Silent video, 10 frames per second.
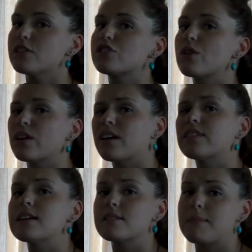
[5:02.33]
So there are
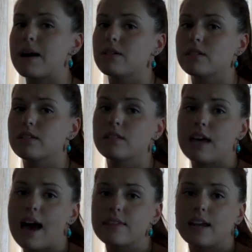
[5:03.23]
things about
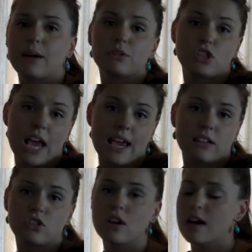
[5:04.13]
that I would
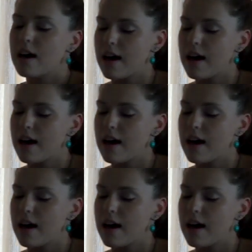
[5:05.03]
change.